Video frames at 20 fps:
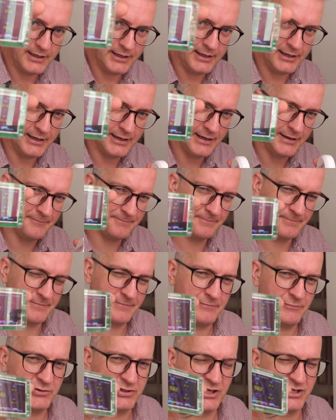um,
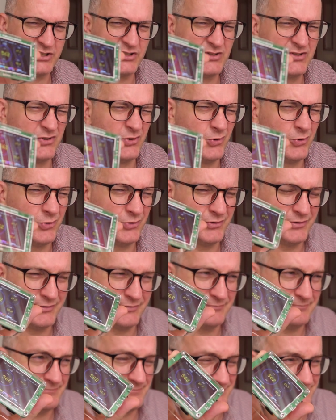which I saw
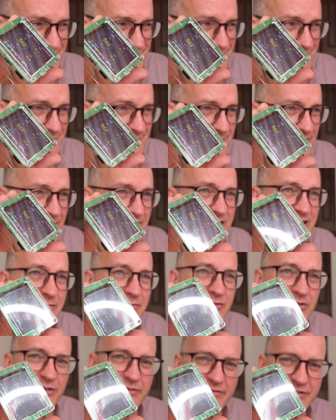in
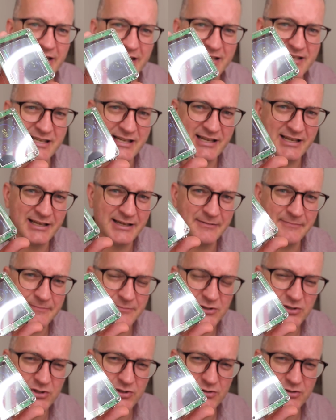some sort of Tesla
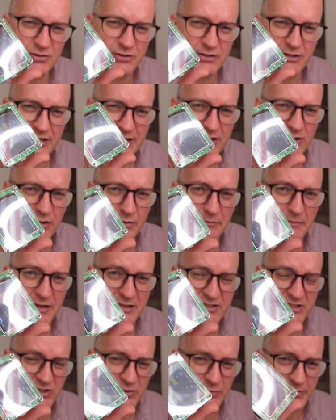Elon
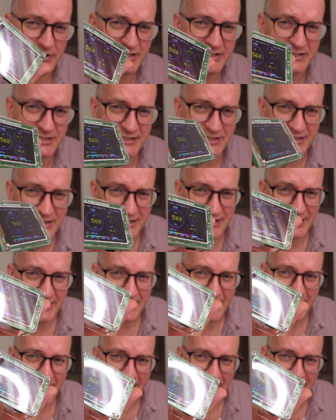Musk tweet.
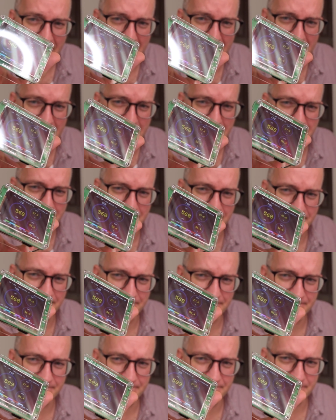
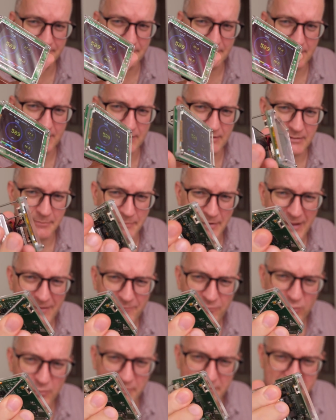Um, the
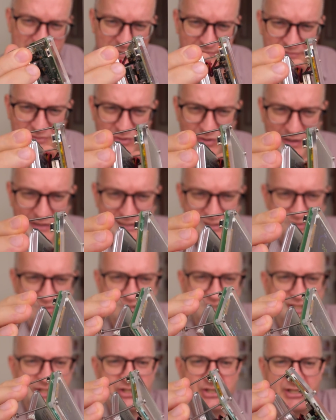platform itself is quite
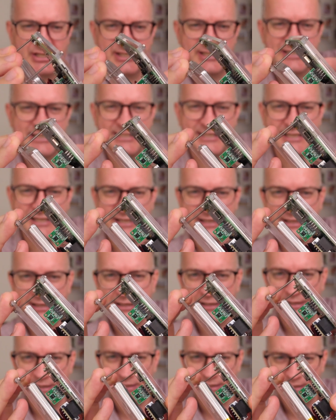interesting. You can
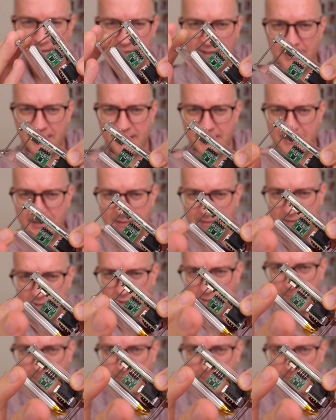see the